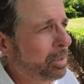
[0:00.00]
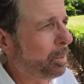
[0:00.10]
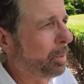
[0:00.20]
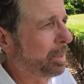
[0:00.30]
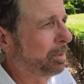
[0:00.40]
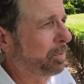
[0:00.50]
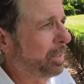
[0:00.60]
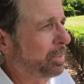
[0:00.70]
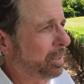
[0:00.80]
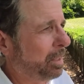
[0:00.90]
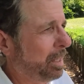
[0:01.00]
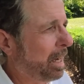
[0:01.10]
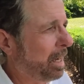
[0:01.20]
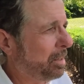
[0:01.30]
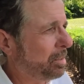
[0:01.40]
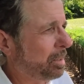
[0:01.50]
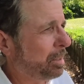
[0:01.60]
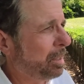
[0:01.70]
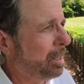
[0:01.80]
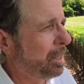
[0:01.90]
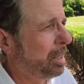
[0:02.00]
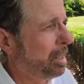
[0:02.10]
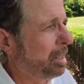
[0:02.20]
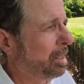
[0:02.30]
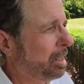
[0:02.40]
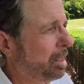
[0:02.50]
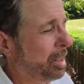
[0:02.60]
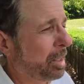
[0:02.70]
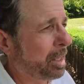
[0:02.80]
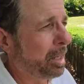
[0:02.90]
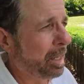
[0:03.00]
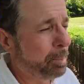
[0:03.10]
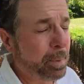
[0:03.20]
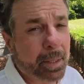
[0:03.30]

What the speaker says: to what the face and the eyes are looking like.